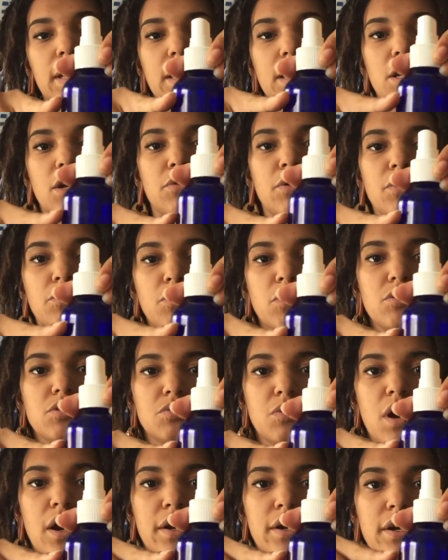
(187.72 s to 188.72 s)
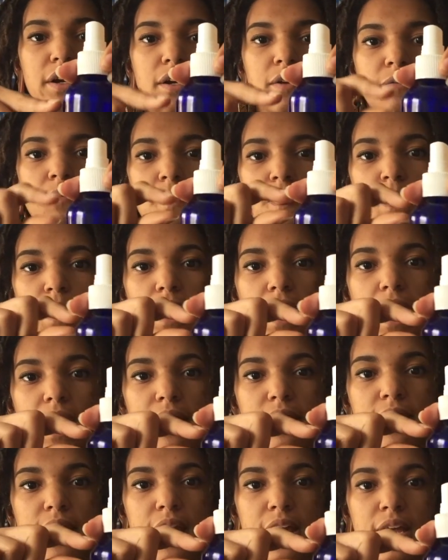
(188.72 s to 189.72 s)
here with rose water.
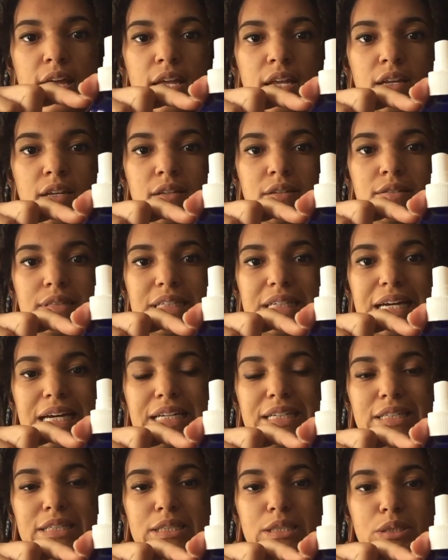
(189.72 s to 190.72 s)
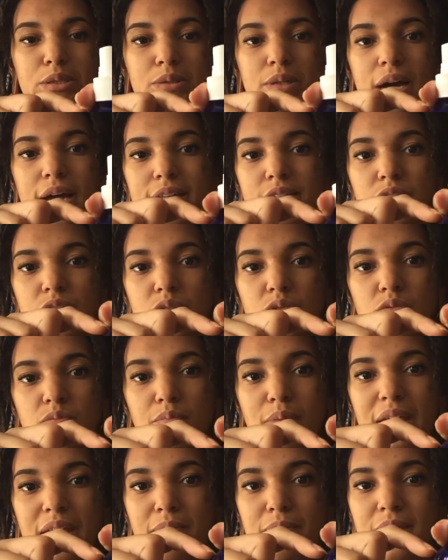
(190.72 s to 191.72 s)
And then, I do
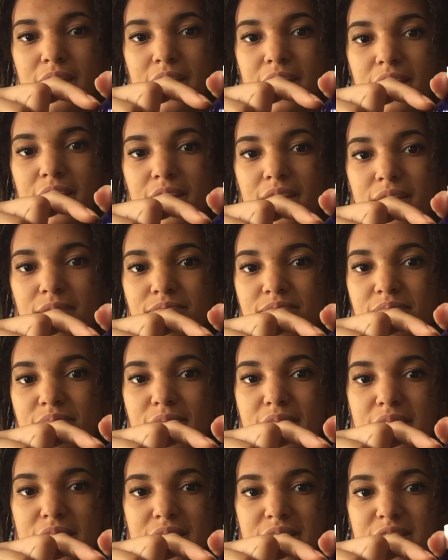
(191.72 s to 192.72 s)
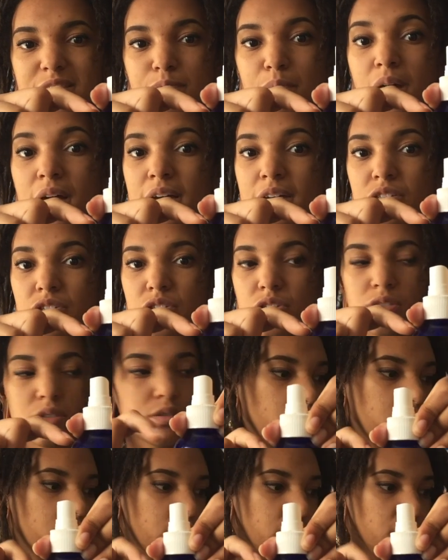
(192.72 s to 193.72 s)
maybe this much
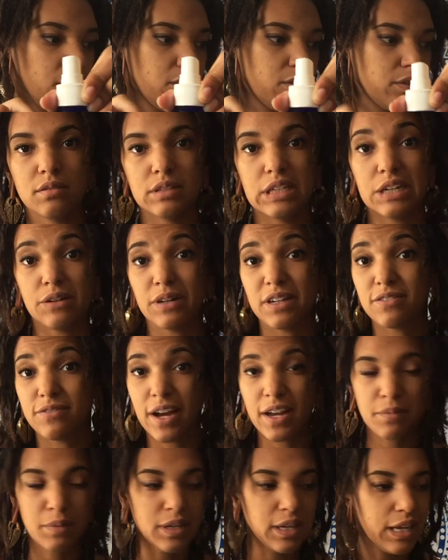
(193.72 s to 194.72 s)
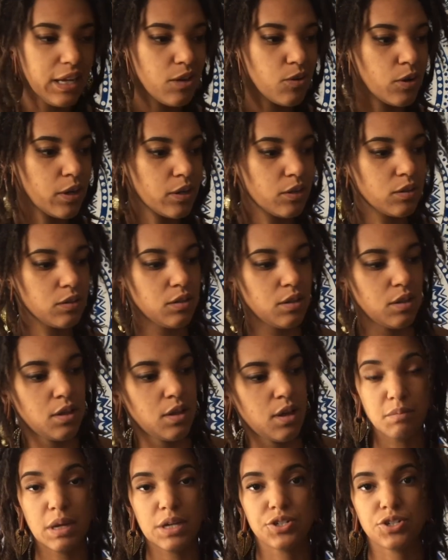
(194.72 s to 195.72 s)
with liquid vitamin E oil.
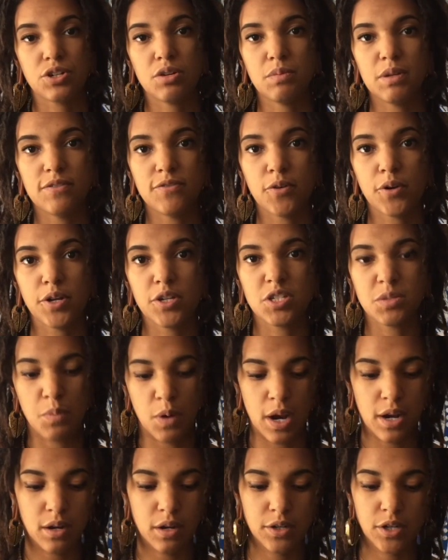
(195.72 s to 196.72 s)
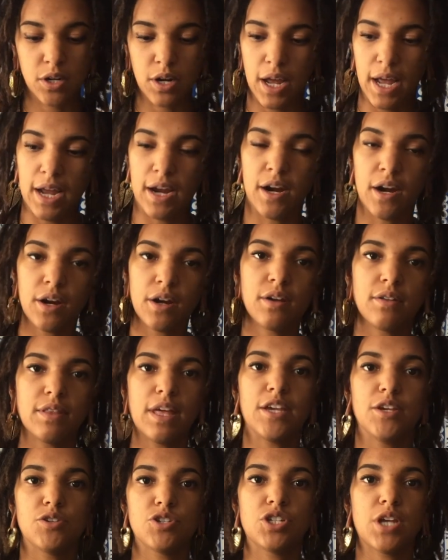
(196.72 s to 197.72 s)
And make sure before you spray it on your hair
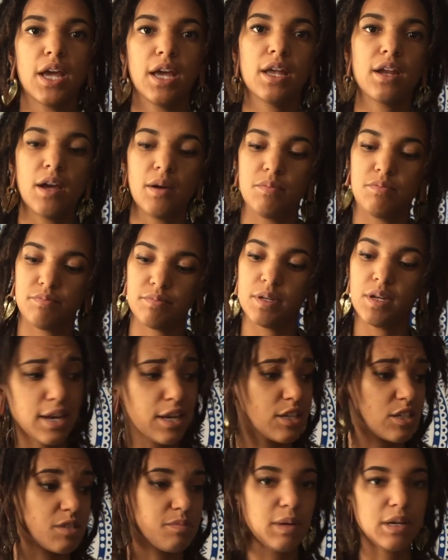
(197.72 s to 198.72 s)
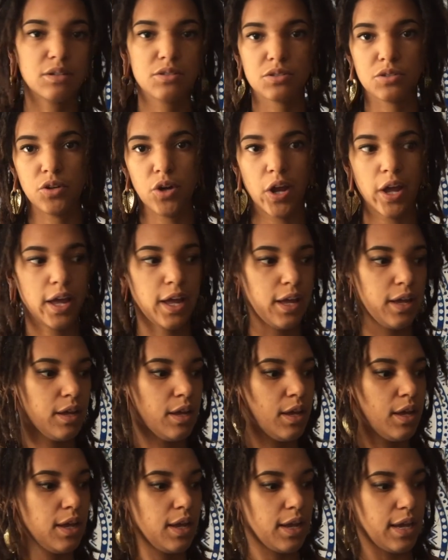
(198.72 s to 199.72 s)
that you shake it up. And it smells great.
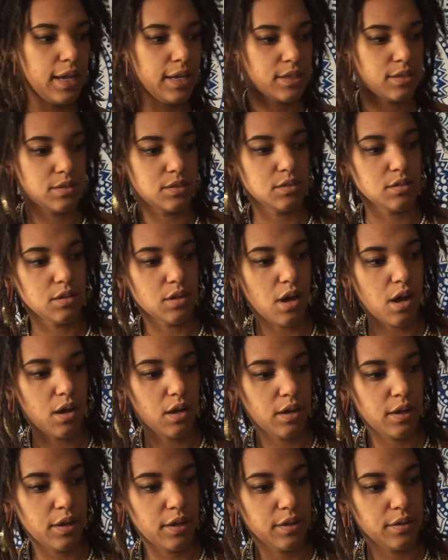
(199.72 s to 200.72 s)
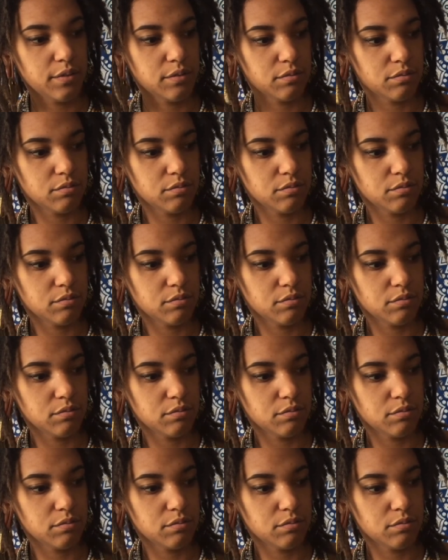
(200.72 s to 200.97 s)
It's not